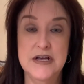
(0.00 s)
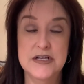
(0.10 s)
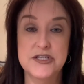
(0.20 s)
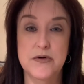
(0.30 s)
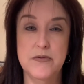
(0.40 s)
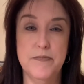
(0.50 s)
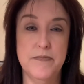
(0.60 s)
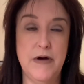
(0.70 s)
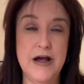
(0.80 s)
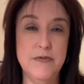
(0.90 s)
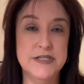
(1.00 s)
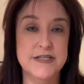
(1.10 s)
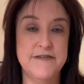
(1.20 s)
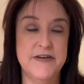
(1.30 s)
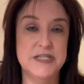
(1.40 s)
So I would
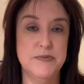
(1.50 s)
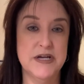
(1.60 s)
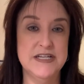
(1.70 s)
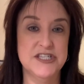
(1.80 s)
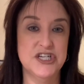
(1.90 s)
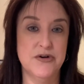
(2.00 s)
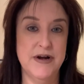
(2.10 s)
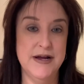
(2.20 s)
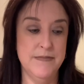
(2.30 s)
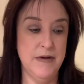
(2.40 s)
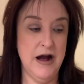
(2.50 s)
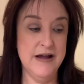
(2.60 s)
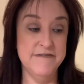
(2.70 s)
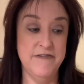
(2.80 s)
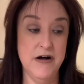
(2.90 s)
say Facebook, Instagram.
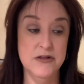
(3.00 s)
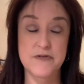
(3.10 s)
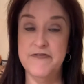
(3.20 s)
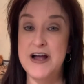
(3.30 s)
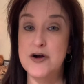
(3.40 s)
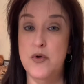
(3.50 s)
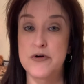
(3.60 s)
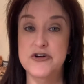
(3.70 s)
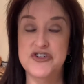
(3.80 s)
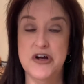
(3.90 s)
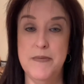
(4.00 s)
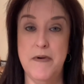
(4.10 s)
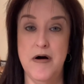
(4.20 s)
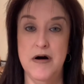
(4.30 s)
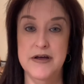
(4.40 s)
I follow Fat Quarter Shop
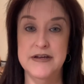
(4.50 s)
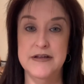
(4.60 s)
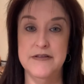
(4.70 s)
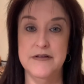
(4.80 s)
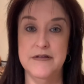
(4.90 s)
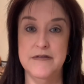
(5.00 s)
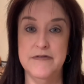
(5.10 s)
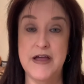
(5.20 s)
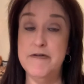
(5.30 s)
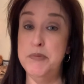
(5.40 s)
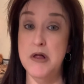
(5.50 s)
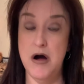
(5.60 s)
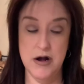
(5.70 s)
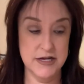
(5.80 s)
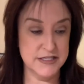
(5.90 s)
on they have a
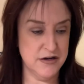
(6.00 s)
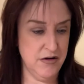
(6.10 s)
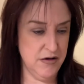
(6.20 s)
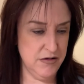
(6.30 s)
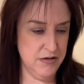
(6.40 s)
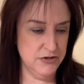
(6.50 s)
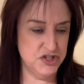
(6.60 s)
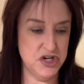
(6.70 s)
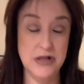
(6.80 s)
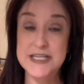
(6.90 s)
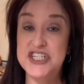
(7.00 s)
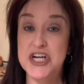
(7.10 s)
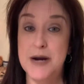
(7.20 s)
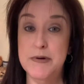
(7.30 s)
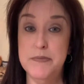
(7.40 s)
blog. It's called Jolly
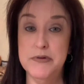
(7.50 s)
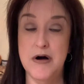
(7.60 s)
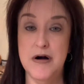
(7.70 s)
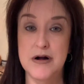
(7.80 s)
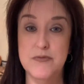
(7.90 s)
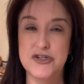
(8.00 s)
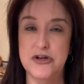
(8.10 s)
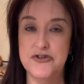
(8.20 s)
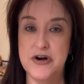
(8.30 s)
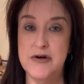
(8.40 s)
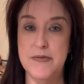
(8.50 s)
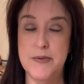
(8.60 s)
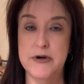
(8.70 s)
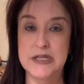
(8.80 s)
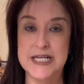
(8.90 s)
Jabber Blog, which I'll try and
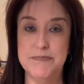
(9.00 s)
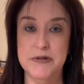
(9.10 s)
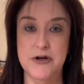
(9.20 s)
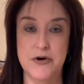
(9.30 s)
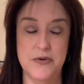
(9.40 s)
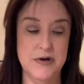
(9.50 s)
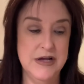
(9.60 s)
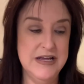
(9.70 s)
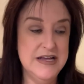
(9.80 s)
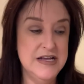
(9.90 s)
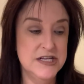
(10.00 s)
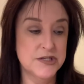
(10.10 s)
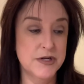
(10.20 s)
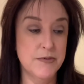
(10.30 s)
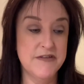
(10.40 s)
remember to link below.
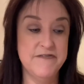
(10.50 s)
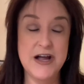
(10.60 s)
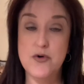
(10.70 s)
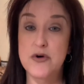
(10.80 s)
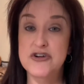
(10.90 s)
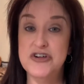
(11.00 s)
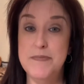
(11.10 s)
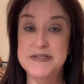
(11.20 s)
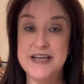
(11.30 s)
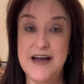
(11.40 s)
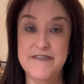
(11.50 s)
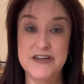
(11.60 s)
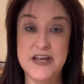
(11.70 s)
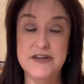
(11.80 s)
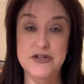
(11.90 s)
So anyway, the Fat Quarter Shop is having
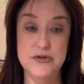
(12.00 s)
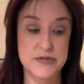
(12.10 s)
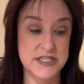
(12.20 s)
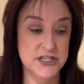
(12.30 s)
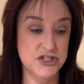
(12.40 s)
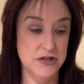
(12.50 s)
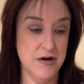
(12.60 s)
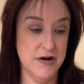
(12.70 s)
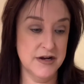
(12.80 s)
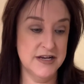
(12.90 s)
a new stitch along.